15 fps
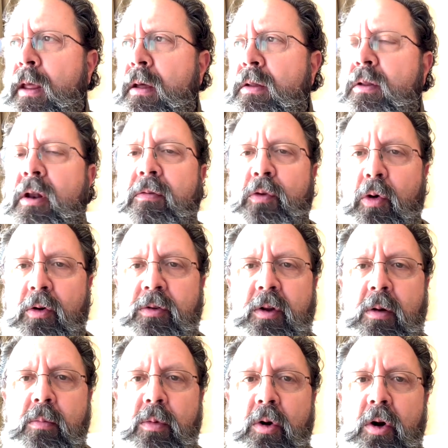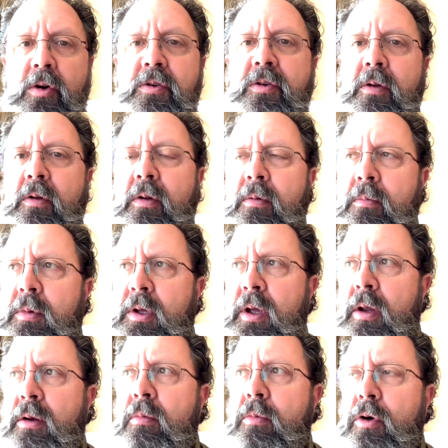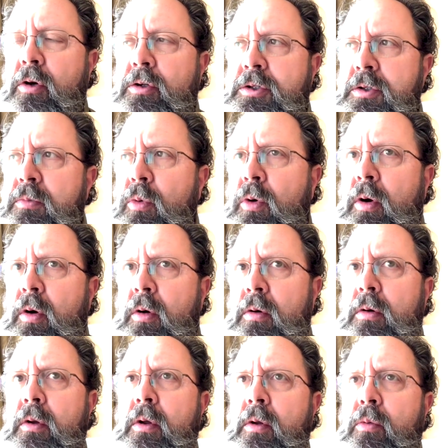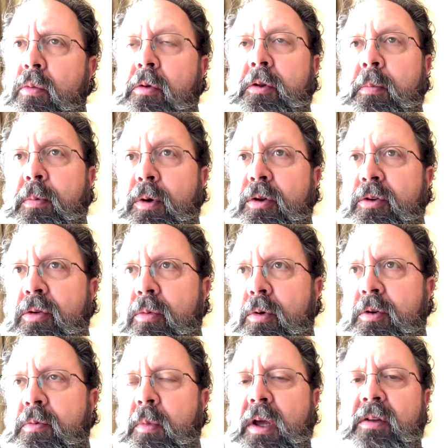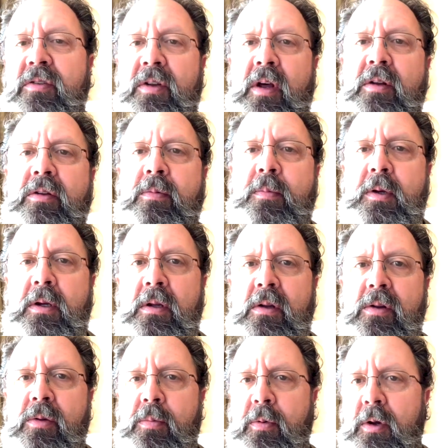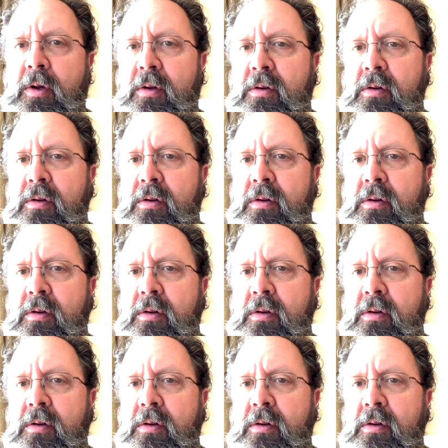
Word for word: Then, of course, it emerged and then began to merge more with the priesthood, which makes sense, because the priest